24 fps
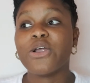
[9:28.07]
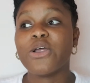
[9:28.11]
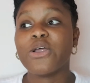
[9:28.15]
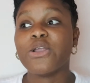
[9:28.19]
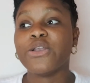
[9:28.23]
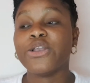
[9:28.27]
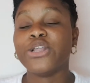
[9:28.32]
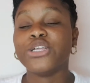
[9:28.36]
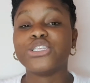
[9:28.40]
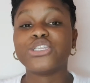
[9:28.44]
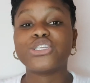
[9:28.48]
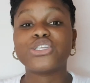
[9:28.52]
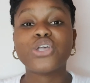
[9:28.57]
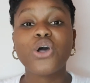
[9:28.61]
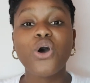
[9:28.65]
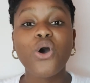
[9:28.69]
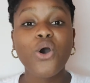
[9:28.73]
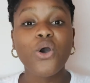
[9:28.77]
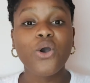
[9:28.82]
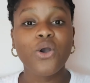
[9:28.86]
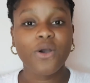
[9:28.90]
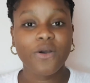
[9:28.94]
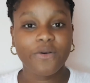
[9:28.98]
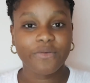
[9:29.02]
the
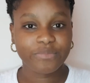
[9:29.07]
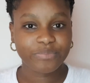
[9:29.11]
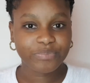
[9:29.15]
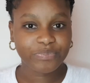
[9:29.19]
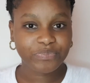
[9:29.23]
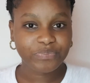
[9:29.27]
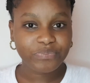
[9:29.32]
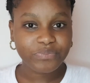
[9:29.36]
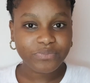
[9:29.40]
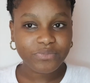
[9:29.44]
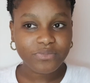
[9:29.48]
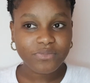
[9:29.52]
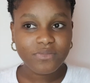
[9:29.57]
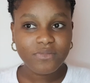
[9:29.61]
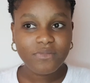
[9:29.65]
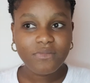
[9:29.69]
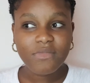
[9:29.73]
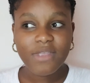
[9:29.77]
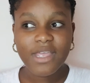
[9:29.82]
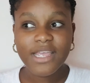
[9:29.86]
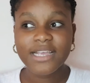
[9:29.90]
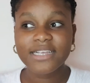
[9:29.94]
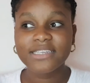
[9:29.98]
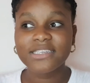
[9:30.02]
tongue
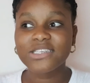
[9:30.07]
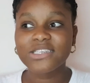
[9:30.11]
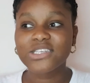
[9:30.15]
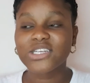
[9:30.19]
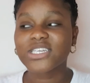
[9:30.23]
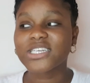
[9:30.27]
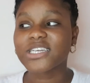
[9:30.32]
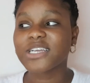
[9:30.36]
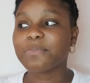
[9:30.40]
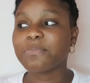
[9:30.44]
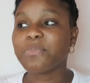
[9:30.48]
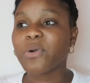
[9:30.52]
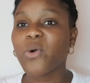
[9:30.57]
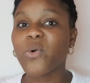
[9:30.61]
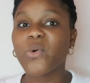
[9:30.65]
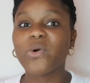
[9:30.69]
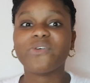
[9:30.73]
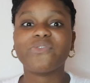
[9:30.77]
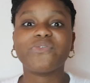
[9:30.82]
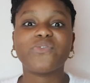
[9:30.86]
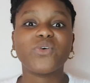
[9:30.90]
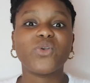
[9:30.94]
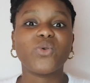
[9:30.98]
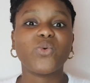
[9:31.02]
is such a
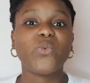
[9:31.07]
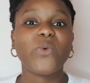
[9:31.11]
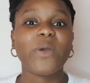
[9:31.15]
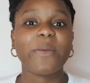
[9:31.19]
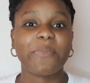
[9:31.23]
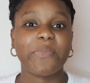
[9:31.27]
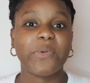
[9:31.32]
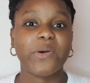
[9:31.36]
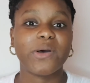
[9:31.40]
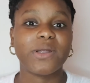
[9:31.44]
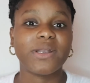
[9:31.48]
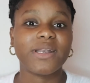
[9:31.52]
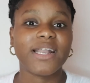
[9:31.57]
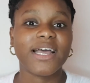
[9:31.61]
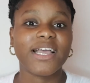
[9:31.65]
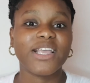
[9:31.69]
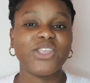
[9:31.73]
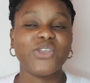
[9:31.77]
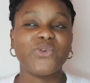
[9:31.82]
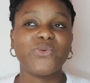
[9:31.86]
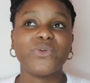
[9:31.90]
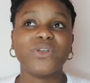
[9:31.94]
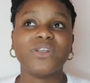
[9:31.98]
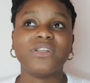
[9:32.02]
powerful weapon that
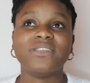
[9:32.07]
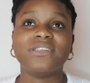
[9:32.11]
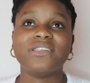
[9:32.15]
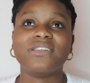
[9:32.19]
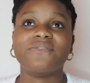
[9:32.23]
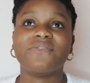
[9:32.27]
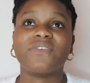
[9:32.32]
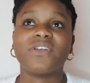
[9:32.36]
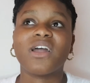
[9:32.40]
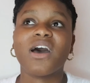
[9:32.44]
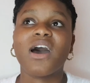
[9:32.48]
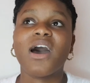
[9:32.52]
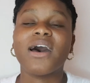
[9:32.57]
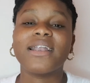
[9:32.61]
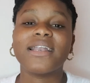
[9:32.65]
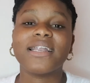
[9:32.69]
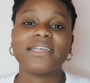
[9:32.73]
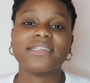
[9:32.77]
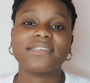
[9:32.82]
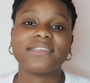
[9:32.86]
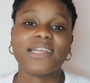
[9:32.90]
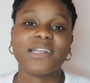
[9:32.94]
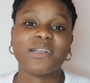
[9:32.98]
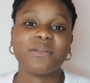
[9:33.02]
you wouldn't even
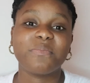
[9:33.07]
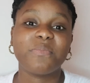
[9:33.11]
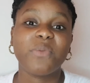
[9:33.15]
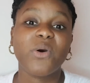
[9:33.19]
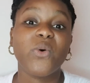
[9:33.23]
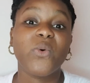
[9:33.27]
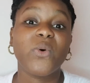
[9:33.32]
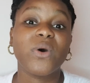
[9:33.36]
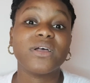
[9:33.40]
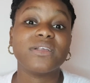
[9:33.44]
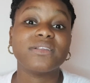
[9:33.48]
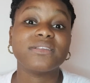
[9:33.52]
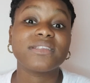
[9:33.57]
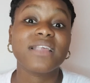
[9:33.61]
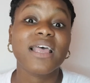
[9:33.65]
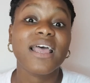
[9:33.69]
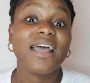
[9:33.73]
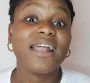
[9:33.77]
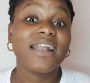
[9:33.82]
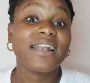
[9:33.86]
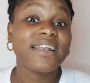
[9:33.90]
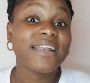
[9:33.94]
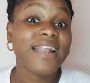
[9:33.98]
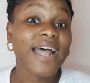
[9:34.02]
understand the powers
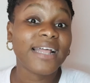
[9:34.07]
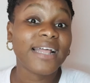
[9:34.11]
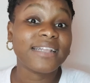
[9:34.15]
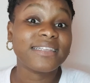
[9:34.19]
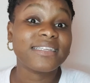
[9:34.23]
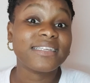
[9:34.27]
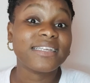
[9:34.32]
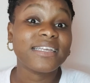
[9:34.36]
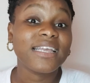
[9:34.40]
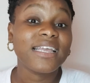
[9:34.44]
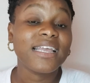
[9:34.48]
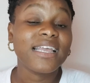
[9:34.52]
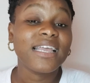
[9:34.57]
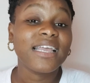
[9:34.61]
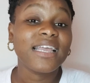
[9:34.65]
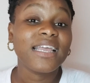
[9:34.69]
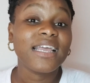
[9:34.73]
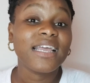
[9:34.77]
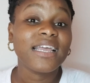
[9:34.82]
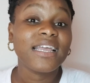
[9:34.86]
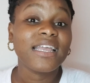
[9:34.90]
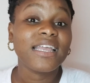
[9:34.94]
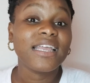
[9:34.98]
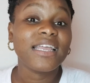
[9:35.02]
that
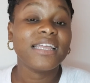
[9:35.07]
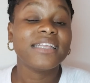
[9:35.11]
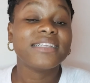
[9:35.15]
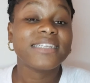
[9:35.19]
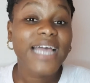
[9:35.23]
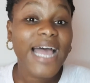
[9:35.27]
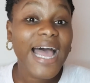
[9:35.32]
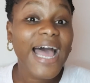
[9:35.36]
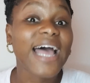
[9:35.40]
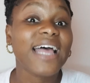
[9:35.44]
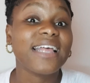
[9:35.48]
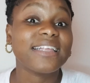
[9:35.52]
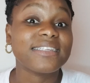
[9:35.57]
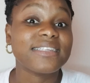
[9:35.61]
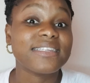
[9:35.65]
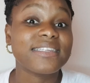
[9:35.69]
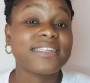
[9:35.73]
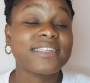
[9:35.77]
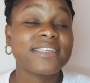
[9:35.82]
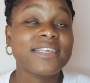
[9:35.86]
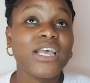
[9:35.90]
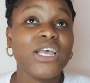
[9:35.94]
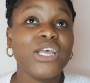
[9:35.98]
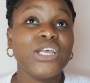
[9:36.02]
it has.
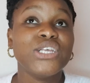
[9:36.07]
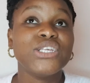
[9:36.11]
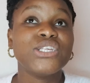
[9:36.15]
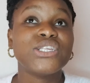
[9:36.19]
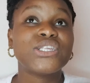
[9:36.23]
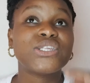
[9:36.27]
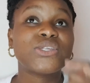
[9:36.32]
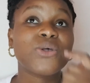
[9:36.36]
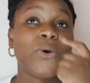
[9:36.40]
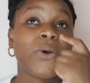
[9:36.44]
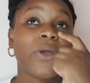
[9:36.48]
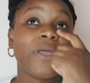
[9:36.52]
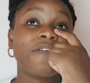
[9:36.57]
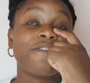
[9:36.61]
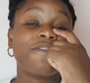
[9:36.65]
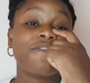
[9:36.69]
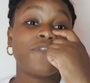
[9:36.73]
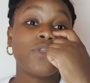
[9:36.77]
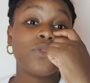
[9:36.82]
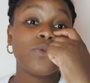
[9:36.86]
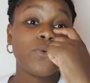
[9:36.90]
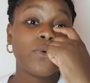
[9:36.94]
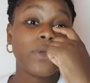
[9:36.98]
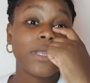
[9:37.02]
So if
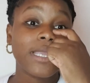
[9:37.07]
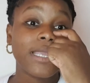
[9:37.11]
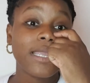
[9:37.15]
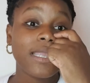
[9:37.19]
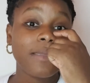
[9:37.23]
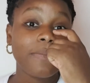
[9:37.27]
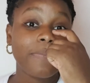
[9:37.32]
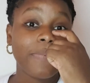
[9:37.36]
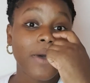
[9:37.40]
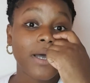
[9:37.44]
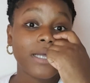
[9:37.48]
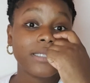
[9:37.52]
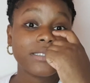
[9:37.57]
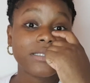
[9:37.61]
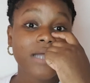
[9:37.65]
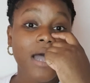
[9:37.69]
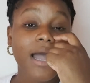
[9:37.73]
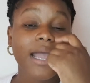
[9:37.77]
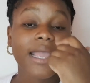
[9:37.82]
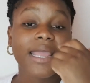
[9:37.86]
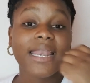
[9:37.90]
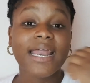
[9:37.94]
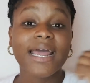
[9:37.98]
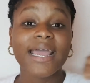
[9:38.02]
you keep on
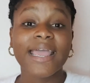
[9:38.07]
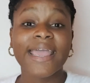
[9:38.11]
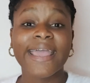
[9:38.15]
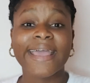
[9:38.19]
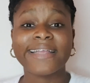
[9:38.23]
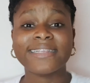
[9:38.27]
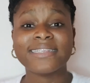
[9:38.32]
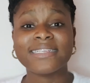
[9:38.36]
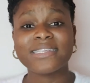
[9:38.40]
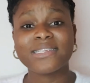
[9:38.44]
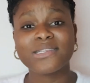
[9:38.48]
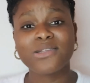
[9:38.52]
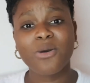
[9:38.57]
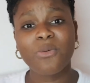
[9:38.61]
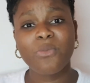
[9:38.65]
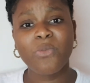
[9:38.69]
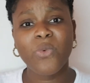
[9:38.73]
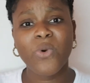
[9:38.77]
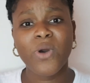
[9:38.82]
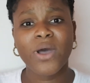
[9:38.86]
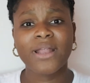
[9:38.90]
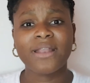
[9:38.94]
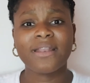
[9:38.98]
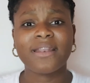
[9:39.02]
talking against
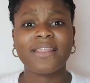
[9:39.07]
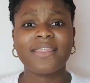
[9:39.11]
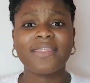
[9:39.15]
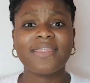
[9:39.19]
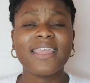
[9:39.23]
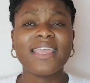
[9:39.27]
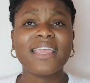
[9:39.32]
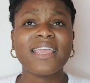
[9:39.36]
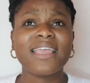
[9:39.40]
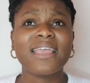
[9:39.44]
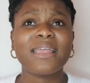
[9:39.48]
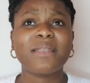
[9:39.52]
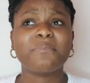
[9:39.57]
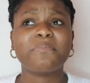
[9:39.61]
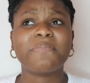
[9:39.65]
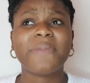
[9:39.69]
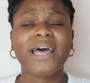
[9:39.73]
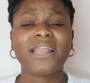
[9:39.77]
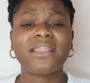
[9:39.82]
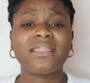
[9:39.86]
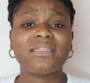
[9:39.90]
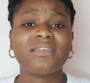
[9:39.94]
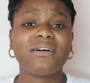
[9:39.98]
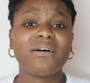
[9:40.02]
someone, thinking
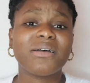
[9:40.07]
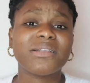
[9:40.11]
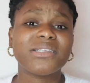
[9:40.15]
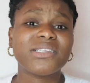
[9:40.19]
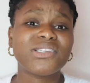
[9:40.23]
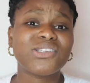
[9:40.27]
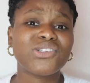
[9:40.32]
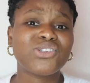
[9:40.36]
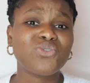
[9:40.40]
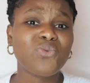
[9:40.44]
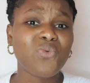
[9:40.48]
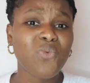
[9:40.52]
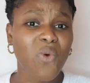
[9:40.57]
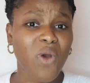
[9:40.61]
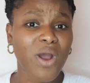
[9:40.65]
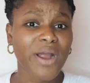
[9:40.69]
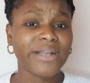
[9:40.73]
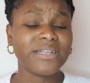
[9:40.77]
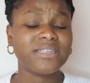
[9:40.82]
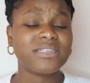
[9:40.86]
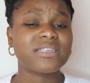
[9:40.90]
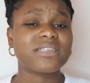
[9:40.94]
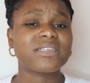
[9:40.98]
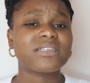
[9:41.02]
bad thoughts
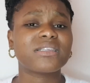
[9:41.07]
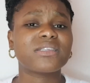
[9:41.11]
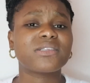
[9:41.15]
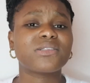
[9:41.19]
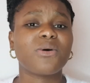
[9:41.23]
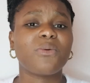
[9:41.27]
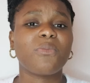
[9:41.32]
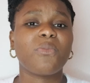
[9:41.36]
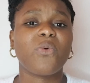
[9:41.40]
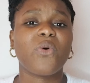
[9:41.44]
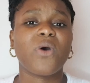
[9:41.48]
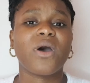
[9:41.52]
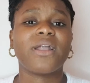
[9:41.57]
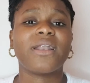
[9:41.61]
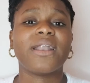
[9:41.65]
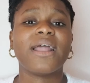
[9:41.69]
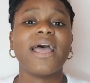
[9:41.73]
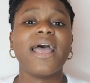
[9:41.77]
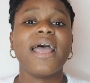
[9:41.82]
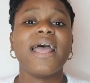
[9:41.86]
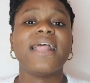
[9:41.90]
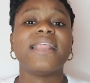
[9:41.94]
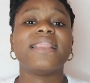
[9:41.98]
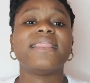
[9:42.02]
towards someone,
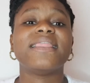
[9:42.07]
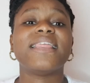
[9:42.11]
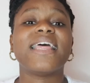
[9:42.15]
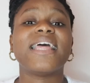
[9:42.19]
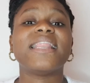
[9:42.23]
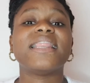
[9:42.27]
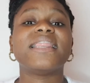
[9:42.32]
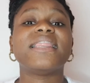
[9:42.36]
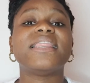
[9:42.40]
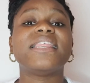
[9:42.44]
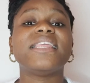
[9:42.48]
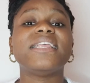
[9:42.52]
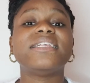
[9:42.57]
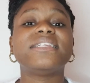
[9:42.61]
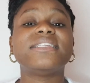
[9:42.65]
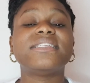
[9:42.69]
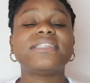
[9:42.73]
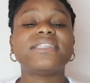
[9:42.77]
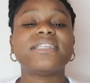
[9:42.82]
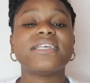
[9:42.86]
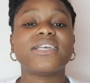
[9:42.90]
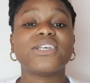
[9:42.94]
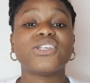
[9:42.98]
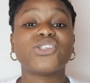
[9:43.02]
then these
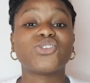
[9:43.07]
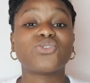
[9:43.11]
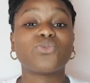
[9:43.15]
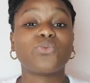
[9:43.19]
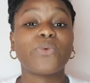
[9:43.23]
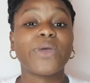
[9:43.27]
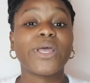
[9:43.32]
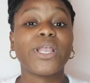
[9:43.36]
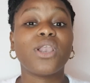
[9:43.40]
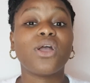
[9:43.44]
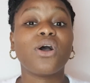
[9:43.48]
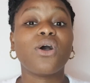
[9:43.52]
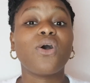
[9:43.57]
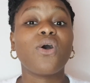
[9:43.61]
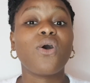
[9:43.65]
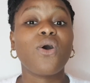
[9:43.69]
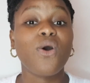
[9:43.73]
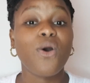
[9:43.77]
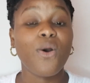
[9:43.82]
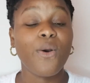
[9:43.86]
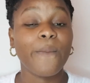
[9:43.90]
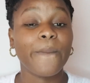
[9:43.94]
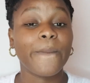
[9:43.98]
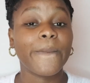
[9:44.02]
things will
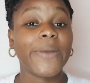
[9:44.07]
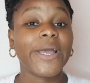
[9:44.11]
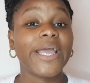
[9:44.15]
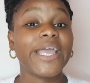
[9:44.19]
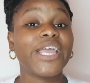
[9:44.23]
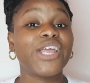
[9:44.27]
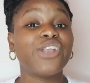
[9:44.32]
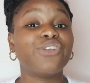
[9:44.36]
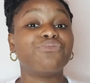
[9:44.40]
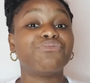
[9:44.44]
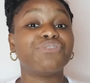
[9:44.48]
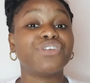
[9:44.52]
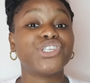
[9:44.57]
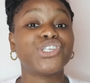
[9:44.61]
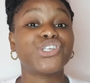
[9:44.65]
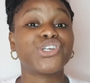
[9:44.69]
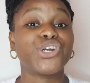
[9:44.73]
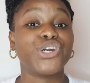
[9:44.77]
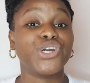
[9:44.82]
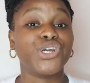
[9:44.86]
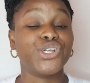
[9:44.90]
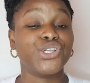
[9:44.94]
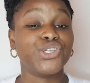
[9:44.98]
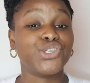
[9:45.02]
come in
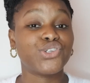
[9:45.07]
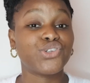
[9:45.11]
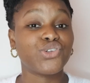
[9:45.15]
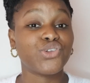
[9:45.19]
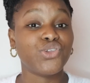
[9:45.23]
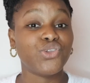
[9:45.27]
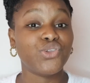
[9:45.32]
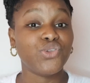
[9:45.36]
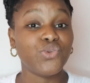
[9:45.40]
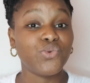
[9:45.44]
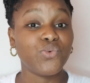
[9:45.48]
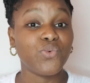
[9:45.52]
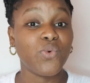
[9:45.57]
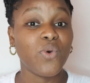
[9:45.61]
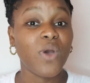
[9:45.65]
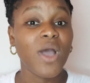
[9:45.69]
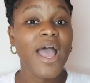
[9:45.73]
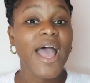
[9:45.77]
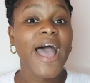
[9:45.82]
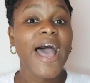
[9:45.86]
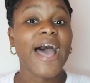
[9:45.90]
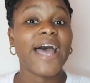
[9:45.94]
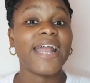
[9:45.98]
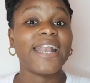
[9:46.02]
return to you.
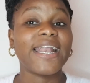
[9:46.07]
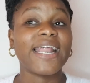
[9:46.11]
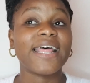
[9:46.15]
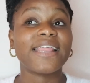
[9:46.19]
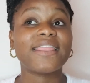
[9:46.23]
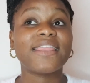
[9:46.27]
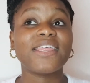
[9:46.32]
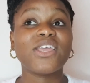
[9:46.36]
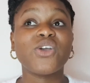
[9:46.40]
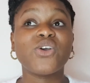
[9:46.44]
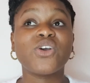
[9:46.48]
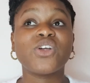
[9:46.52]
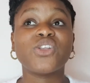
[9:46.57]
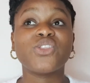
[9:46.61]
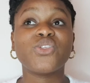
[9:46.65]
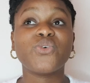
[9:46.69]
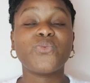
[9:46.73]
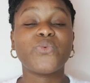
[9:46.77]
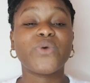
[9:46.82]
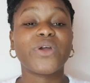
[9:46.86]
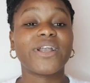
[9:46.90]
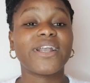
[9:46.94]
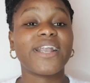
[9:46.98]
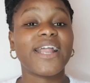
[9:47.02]
And I think the
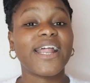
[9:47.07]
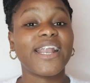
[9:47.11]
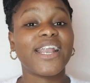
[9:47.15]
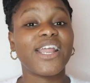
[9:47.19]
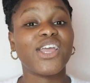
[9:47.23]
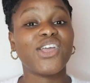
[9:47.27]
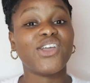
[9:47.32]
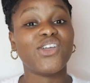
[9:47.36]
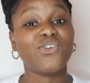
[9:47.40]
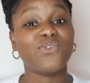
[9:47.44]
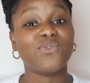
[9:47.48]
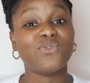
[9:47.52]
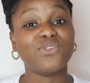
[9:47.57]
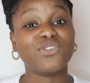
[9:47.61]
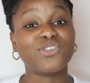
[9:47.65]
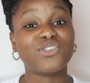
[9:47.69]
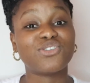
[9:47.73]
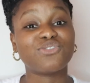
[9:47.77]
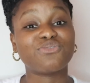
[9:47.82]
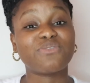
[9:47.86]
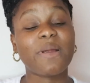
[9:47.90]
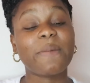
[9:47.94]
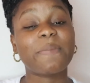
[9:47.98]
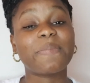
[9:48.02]
word that they use
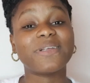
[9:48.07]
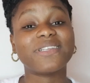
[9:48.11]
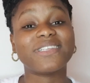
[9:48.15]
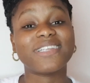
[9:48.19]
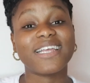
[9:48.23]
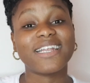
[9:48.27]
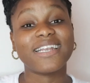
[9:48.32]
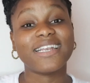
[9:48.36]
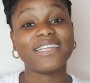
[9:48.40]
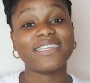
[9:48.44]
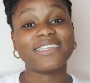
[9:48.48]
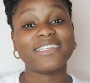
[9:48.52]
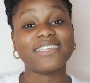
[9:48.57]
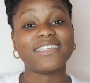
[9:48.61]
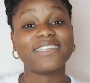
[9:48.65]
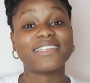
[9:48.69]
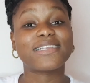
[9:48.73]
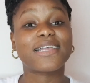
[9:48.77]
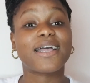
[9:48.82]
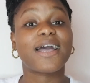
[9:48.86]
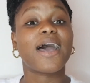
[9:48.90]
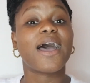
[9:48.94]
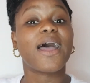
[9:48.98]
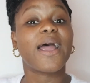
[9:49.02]
to represent this is
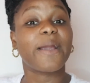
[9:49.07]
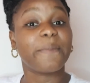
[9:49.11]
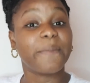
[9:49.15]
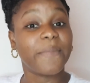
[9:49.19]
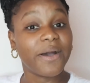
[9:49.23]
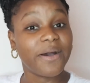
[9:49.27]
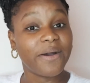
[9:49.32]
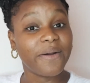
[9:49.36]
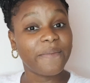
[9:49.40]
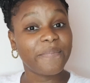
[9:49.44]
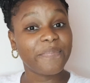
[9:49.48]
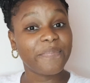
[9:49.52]
karma.